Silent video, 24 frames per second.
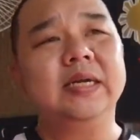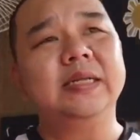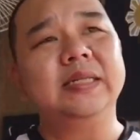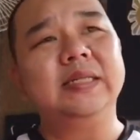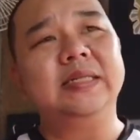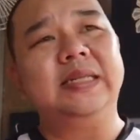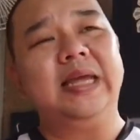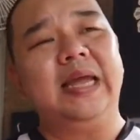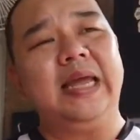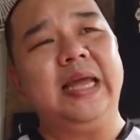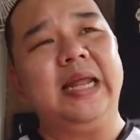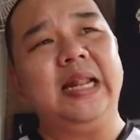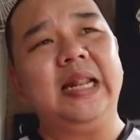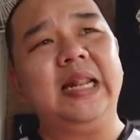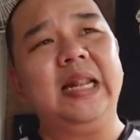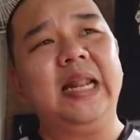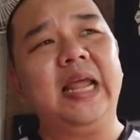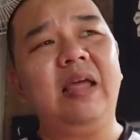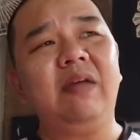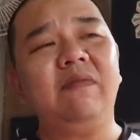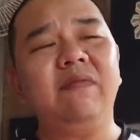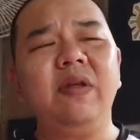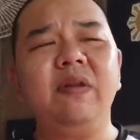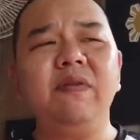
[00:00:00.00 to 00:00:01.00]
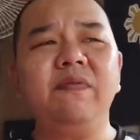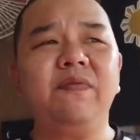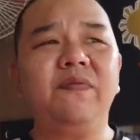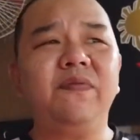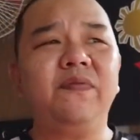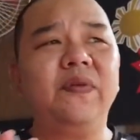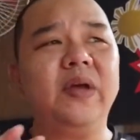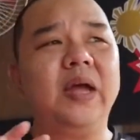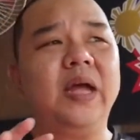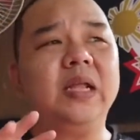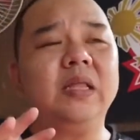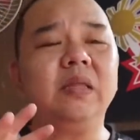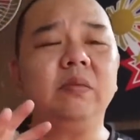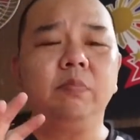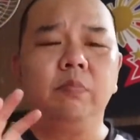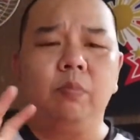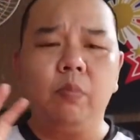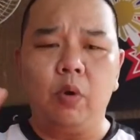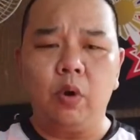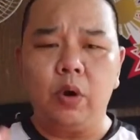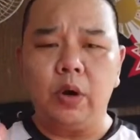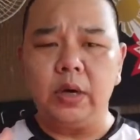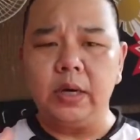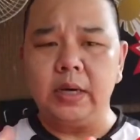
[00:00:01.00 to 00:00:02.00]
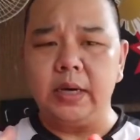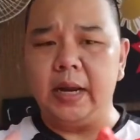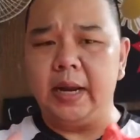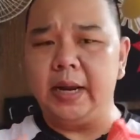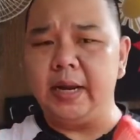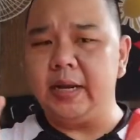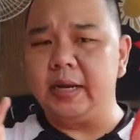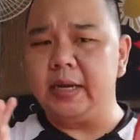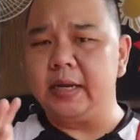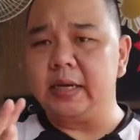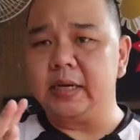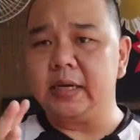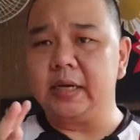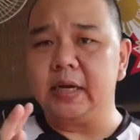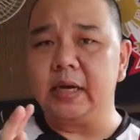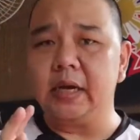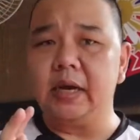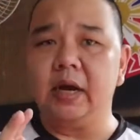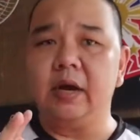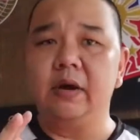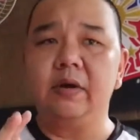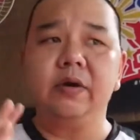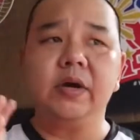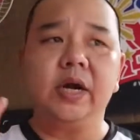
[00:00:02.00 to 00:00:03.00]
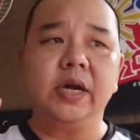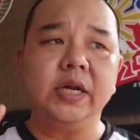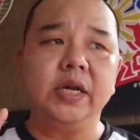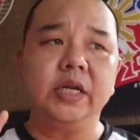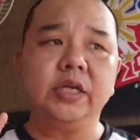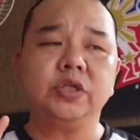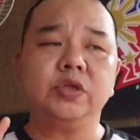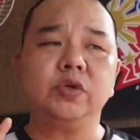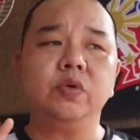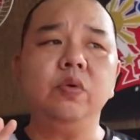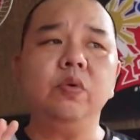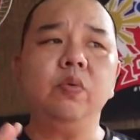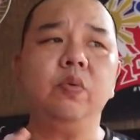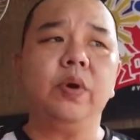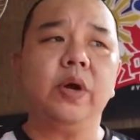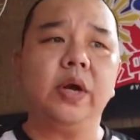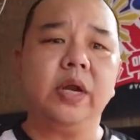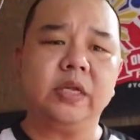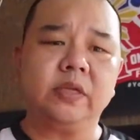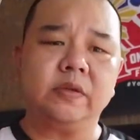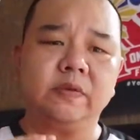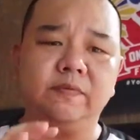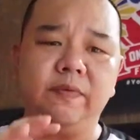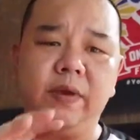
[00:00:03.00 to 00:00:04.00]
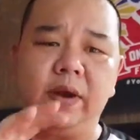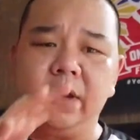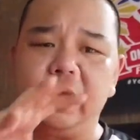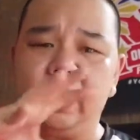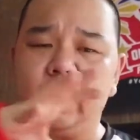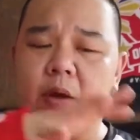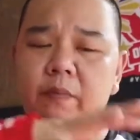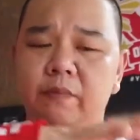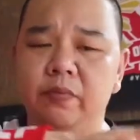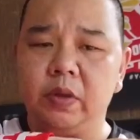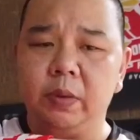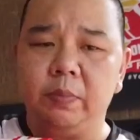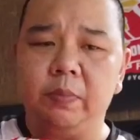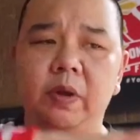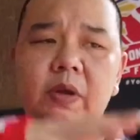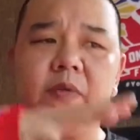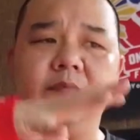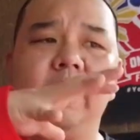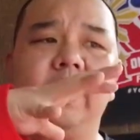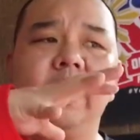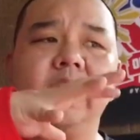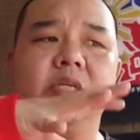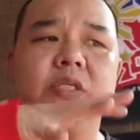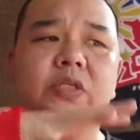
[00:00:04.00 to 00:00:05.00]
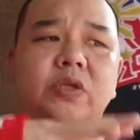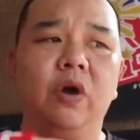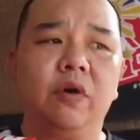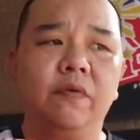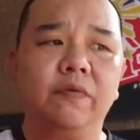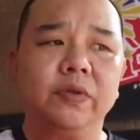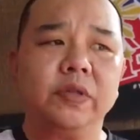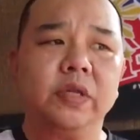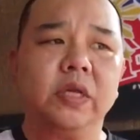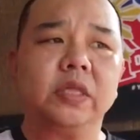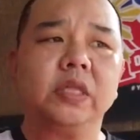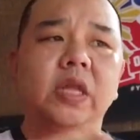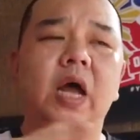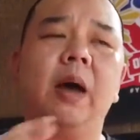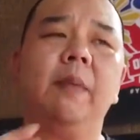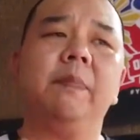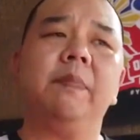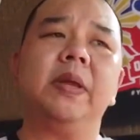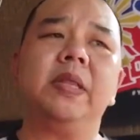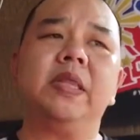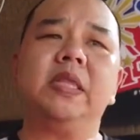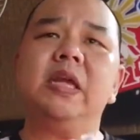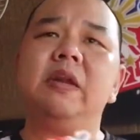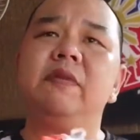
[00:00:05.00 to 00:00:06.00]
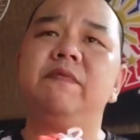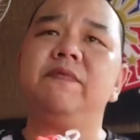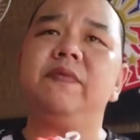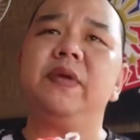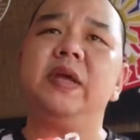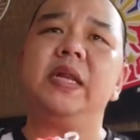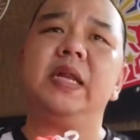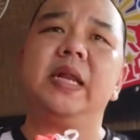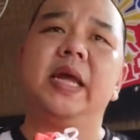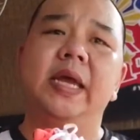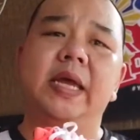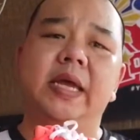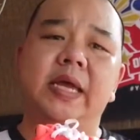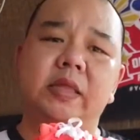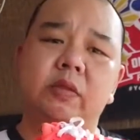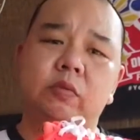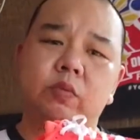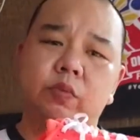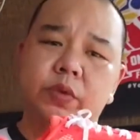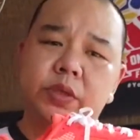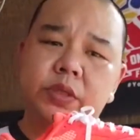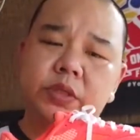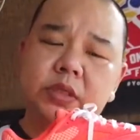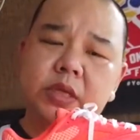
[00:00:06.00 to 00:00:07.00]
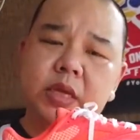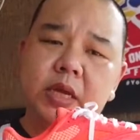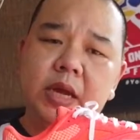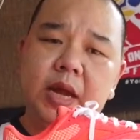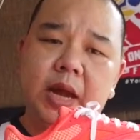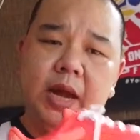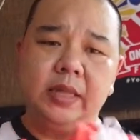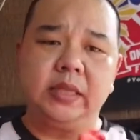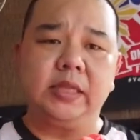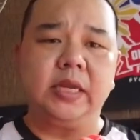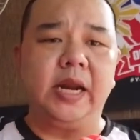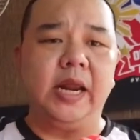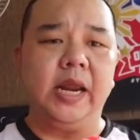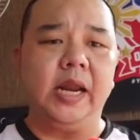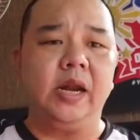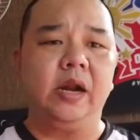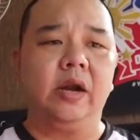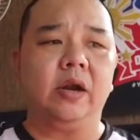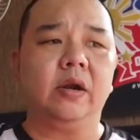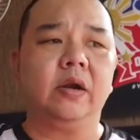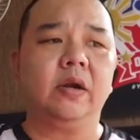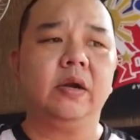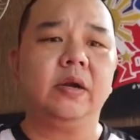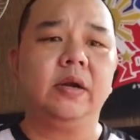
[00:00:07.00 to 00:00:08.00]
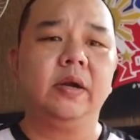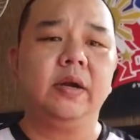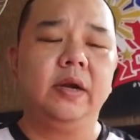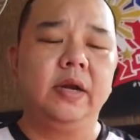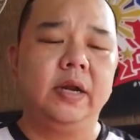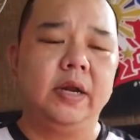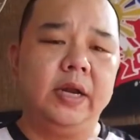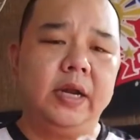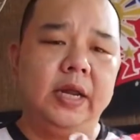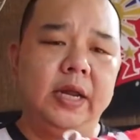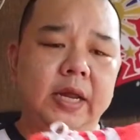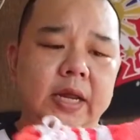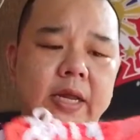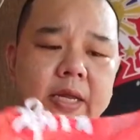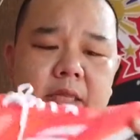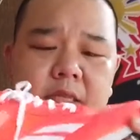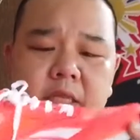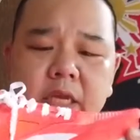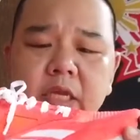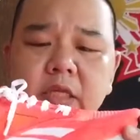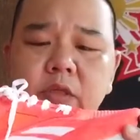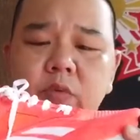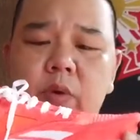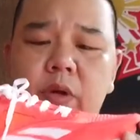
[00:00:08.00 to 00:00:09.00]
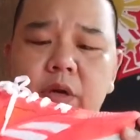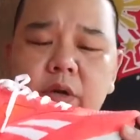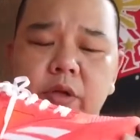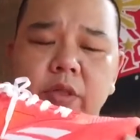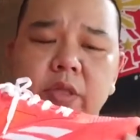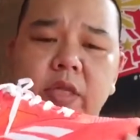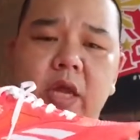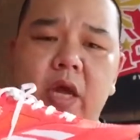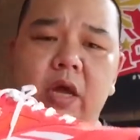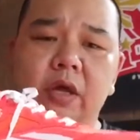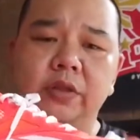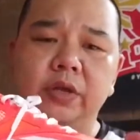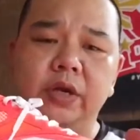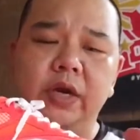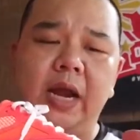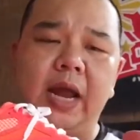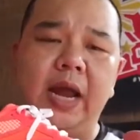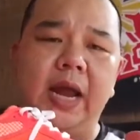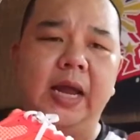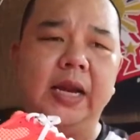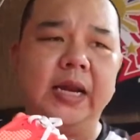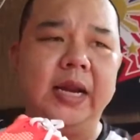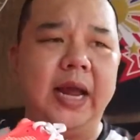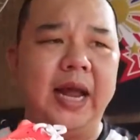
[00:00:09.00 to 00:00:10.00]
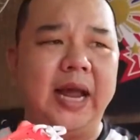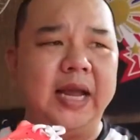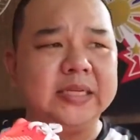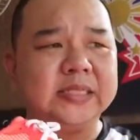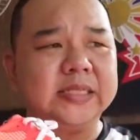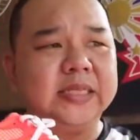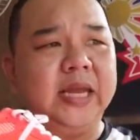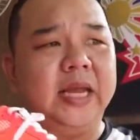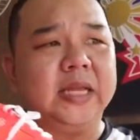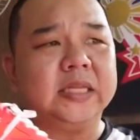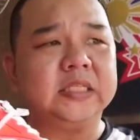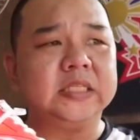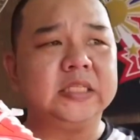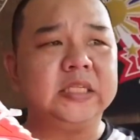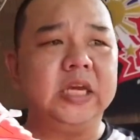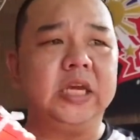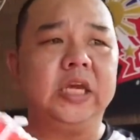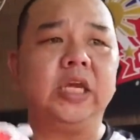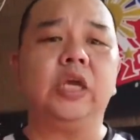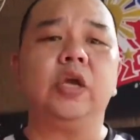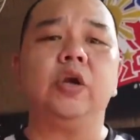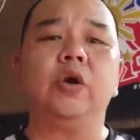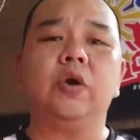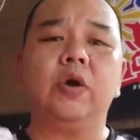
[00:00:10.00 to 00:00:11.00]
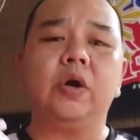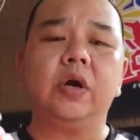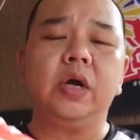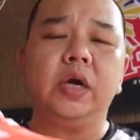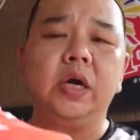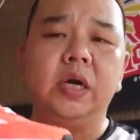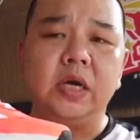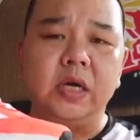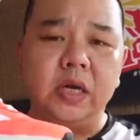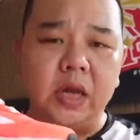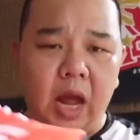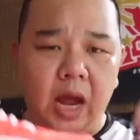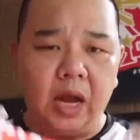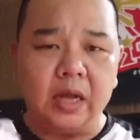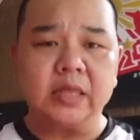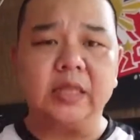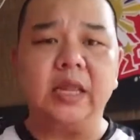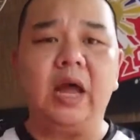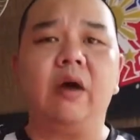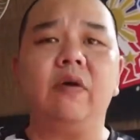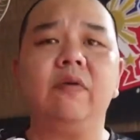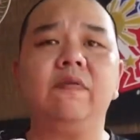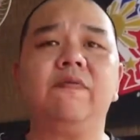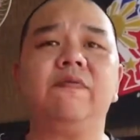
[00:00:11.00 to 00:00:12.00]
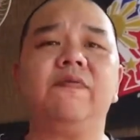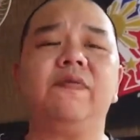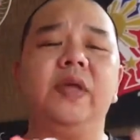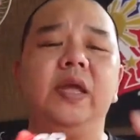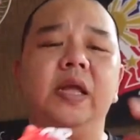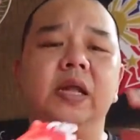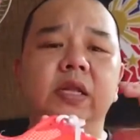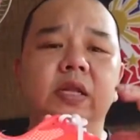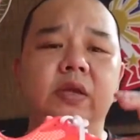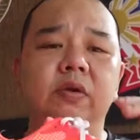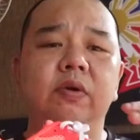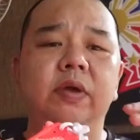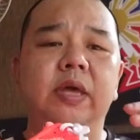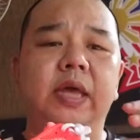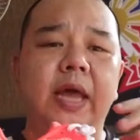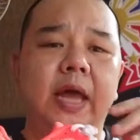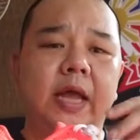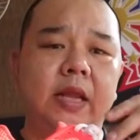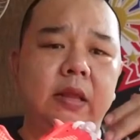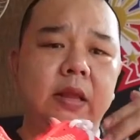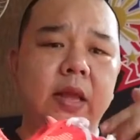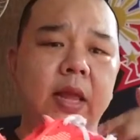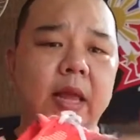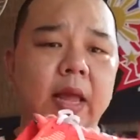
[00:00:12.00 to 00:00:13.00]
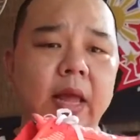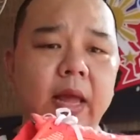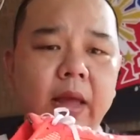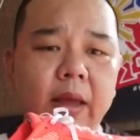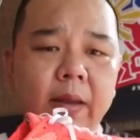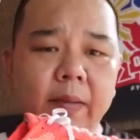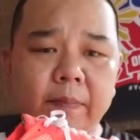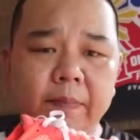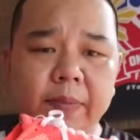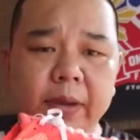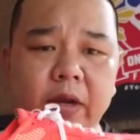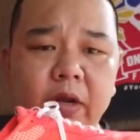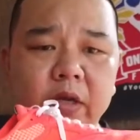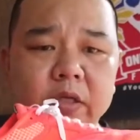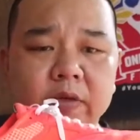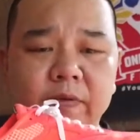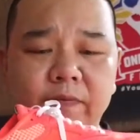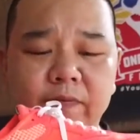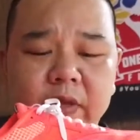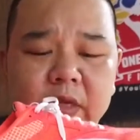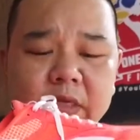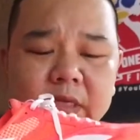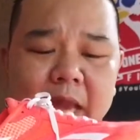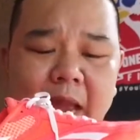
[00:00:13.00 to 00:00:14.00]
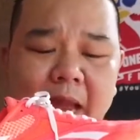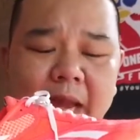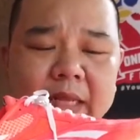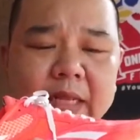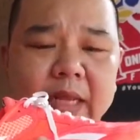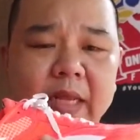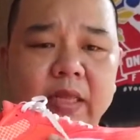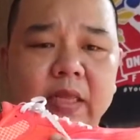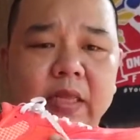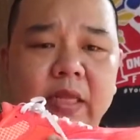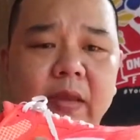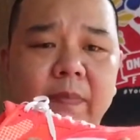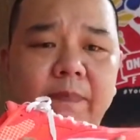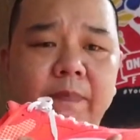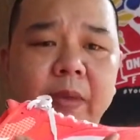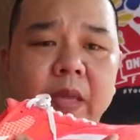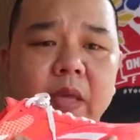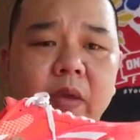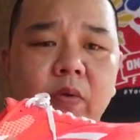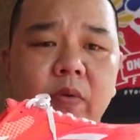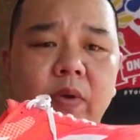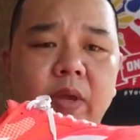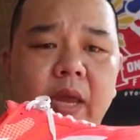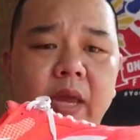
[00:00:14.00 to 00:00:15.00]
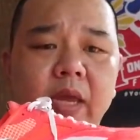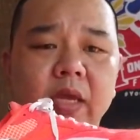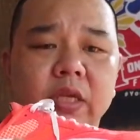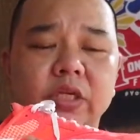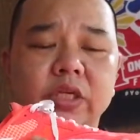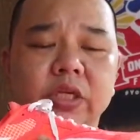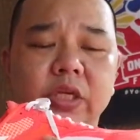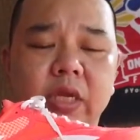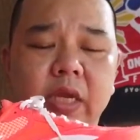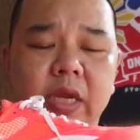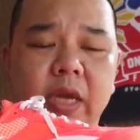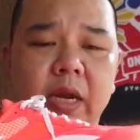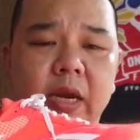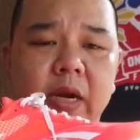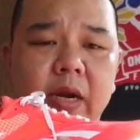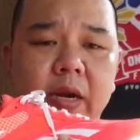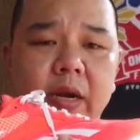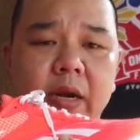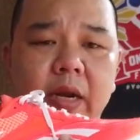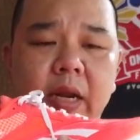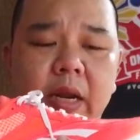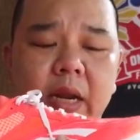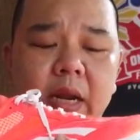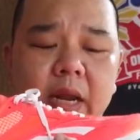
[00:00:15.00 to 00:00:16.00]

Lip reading: 11 felt more like a running shoe where it's very comfortable, very soft on the top. It didn't feel like it was a trainer. This one, on the other hand, has that secure lockdown feel you get because of this added TPU cage here.